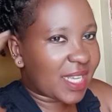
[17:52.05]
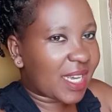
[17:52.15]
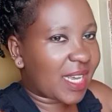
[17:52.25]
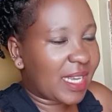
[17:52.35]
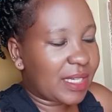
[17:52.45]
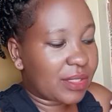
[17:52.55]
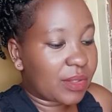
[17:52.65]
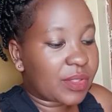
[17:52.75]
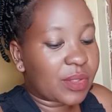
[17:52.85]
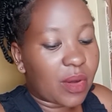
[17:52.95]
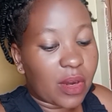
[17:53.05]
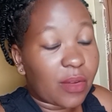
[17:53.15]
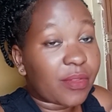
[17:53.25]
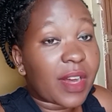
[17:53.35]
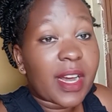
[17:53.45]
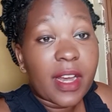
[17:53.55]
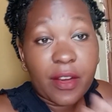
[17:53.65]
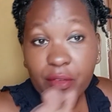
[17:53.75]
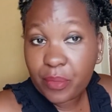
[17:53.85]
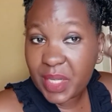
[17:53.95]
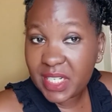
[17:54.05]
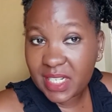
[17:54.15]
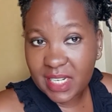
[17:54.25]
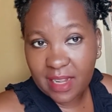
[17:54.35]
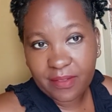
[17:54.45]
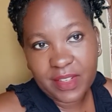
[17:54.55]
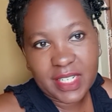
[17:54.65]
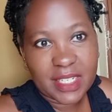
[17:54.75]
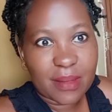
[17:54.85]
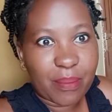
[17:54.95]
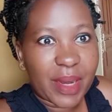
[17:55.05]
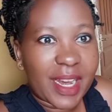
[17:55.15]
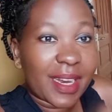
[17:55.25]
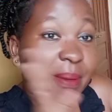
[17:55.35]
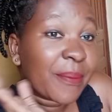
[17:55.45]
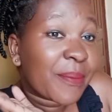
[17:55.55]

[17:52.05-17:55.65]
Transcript: the air is also all over. For me, I just love it as a bath.